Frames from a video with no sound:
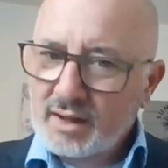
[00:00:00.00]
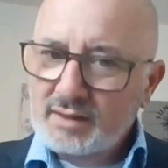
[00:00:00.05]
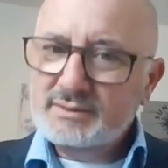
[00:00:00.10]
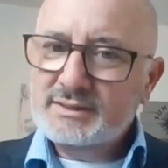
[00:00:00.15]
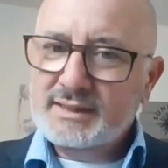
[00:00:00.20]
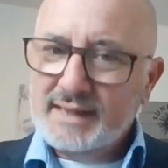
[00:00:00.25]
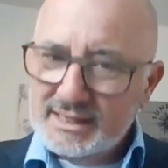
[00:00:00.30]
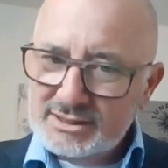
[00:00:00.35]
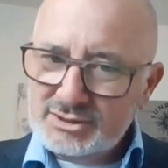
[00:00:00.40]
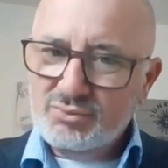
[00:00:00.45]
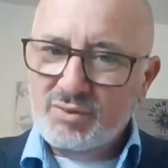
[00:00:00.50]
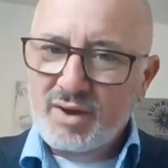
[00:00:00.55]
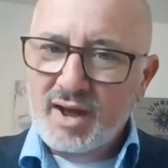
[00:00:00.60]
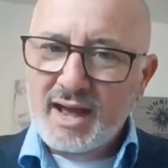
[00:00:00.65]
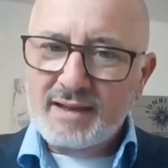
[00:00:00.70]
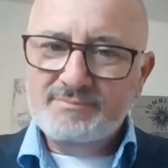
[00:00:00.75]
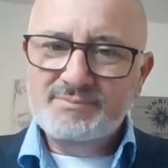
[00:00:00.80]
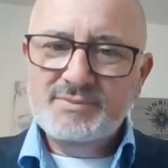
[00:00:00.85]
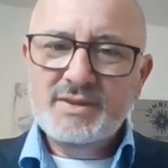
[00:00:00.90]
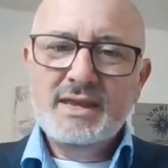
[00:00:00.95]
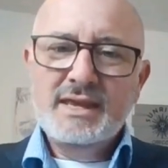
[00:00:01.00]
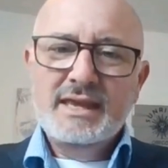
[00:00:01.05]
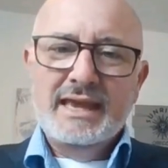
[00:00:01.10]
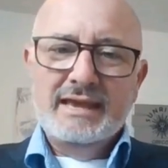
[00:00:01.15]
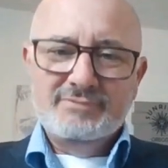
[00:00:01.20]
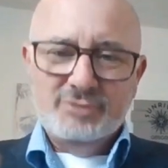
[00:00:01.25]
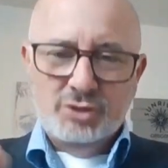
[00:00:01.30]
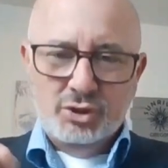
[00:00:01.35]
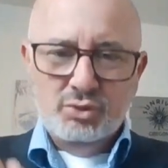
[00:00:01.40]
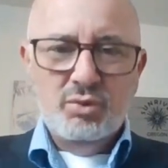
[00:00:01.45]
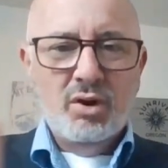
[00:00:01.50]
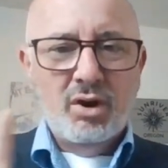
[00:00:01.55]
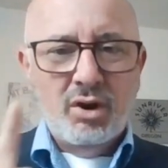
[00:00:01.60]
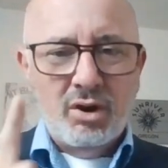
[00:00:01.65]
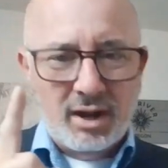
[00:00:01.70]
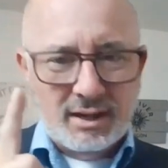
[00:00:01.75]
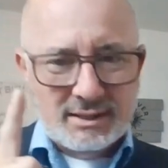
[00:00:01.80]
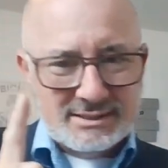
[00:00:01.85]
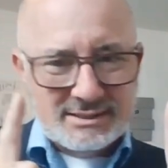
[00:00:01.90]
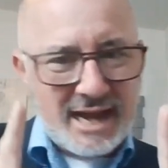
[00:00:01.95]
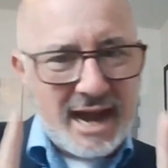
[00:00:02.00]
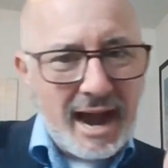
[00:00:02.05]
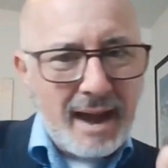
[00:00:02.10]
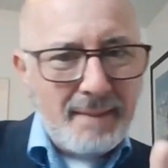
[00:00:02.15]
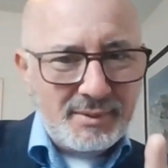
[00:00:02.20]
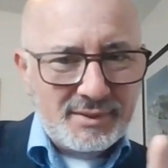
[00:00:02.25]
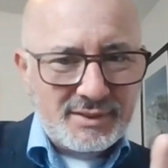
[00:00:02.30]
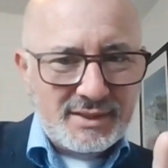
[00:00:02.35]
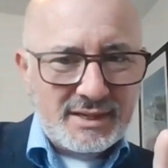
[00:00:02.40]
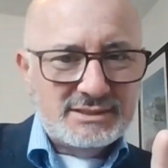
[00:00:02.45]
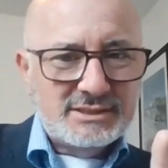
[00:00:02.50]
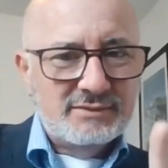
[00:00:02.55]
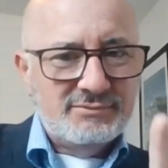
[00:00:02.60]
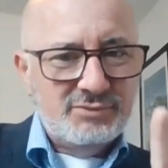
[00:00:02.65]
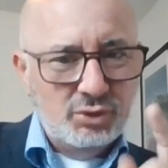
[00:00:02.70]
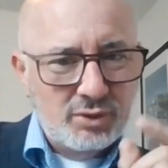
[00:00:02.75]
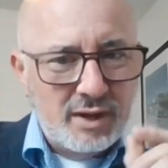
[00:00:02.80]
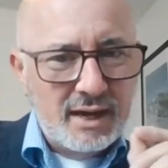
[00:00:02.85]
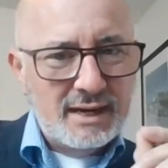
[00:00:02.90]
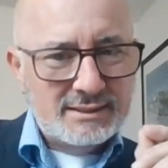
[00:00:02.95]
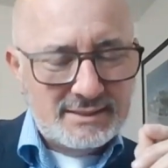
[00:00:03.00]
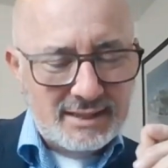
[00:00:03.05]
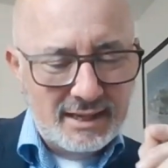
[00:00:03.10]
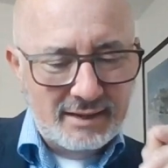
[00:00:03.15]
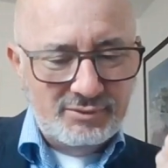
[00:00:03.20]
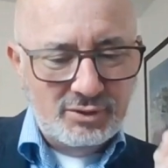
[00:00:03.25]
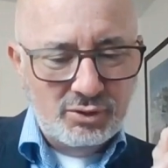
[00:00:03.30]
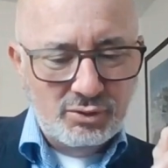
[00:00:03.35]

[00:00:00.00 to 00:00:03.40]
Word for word: Well, guess what? If you are on top of this, if you got, a,